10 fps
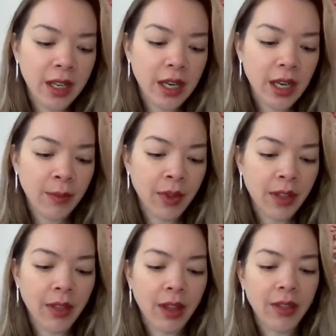
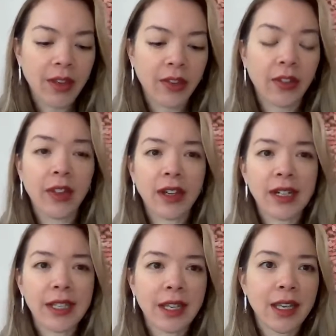And this is the
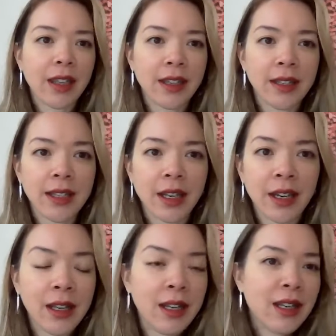idea
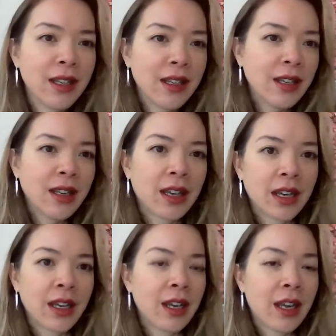that
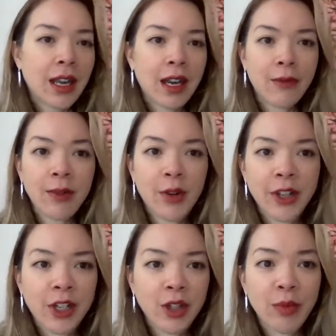
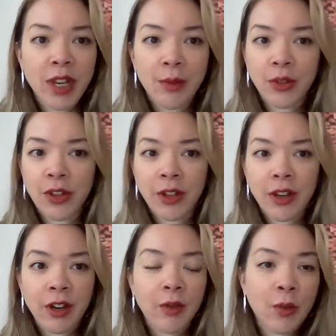everybody should be able to
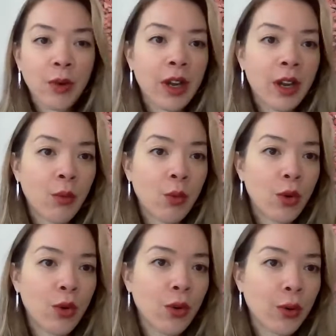kind of
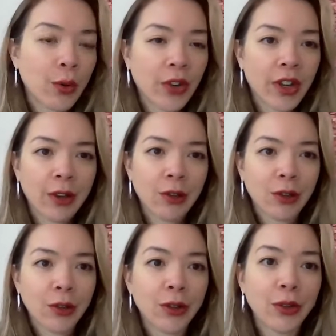walk or
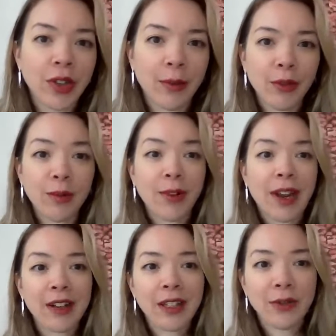cycle or use some form of
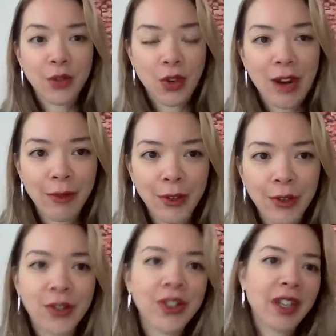active
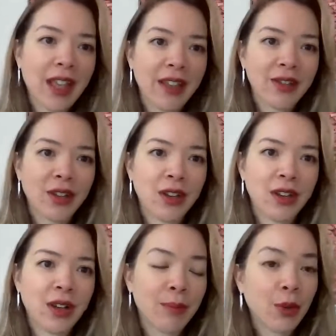travel to get
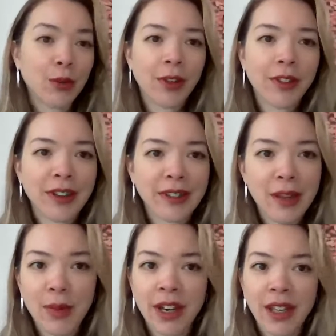to all the things
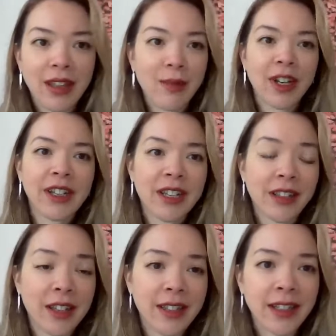they might need
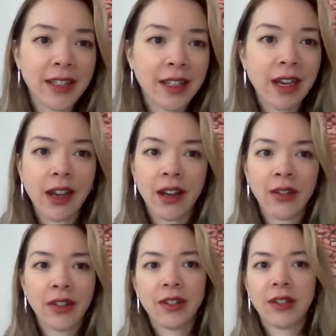in their day-to-day
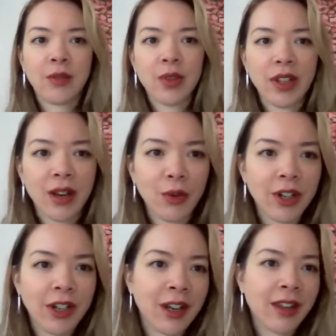lives. So it could be their
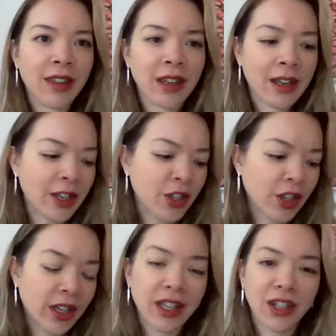work, their
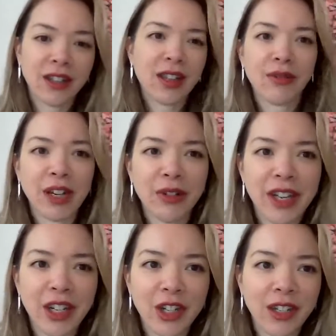education, their
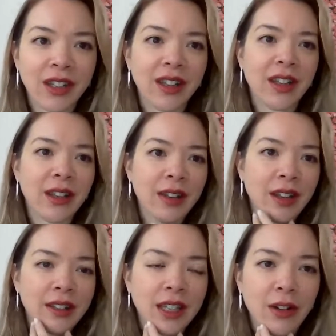recreation,
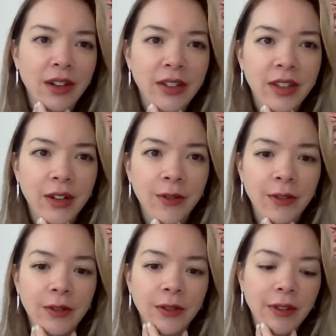and so on and so
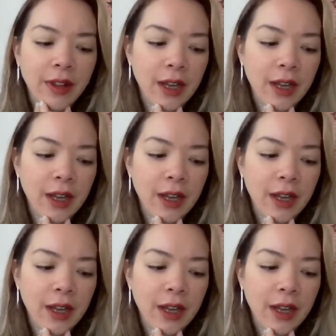forth.